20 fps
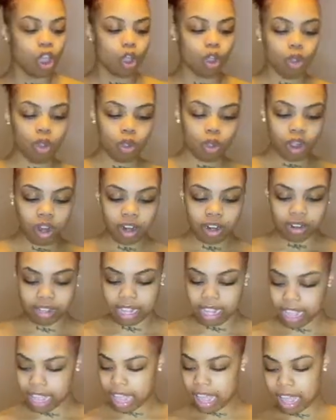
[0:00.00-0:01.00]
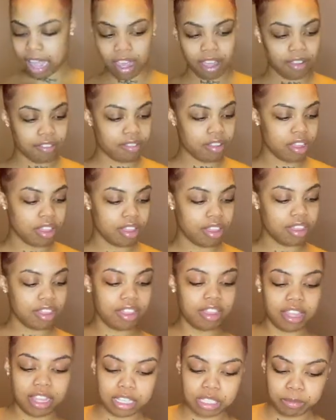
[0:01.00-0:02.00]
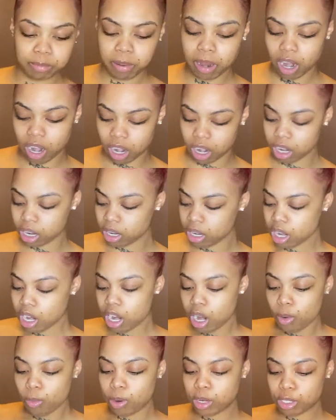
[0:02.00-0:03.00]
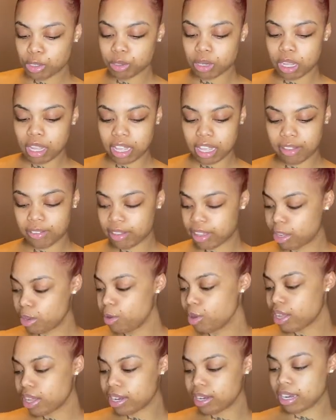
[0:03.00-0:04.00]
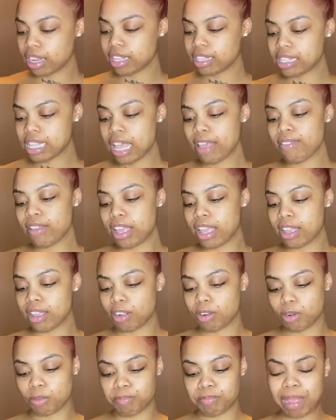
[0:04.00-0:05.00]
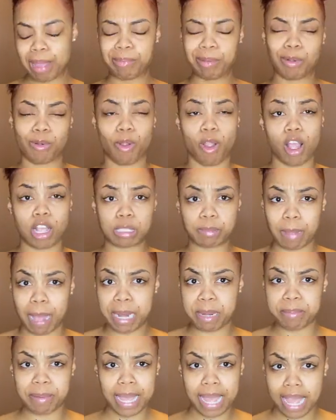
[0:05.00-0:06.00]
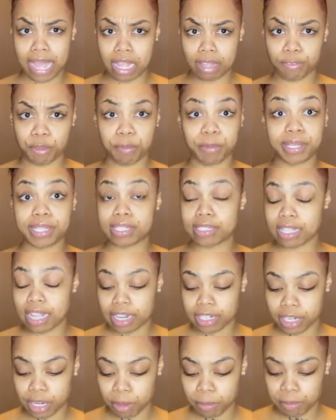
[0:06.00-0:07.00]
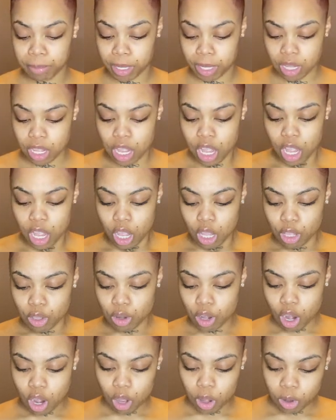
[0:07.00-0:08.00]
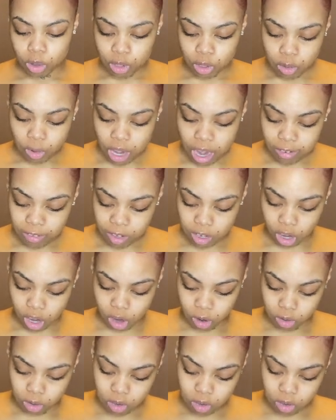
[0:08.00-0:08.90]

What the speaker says: or they have this part, which you can give it, you can, it's giving maybe crossbody bag if you put this on there, but you know, you never know.